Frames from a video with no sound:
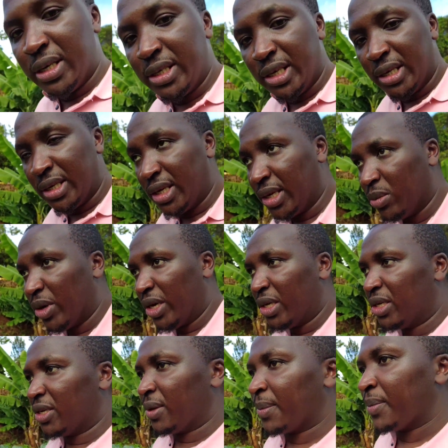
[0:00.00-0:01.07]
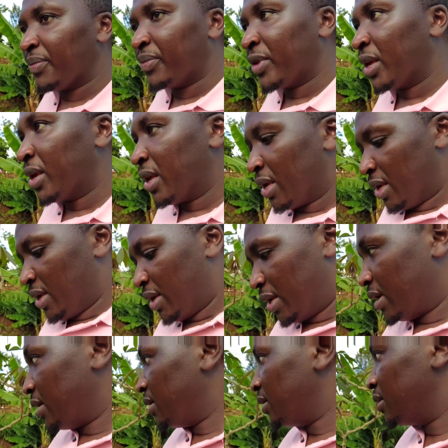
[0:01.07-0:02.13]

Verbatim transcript: lazy day by day yeah